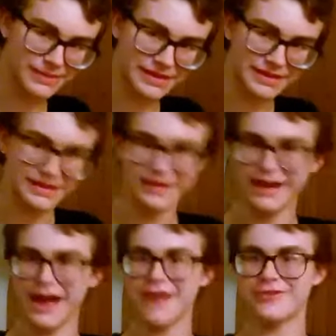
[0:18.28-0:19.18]
gonna be
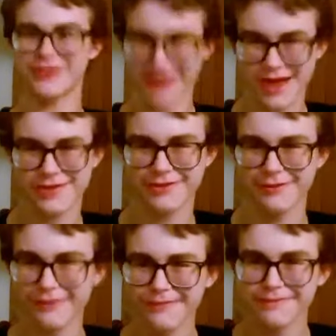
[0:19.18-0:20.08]

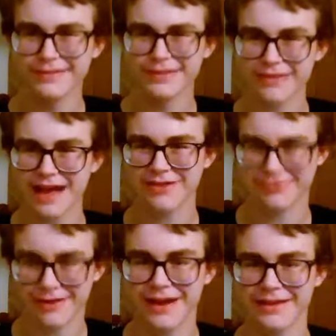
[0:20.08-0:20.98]
educational.
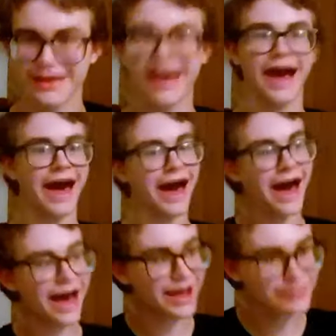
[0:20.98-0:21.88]
That's right,
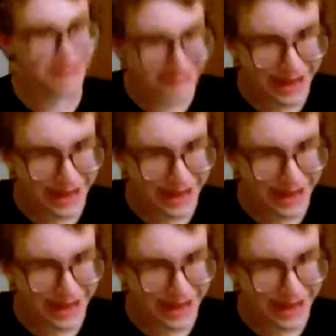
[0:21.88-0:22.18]
I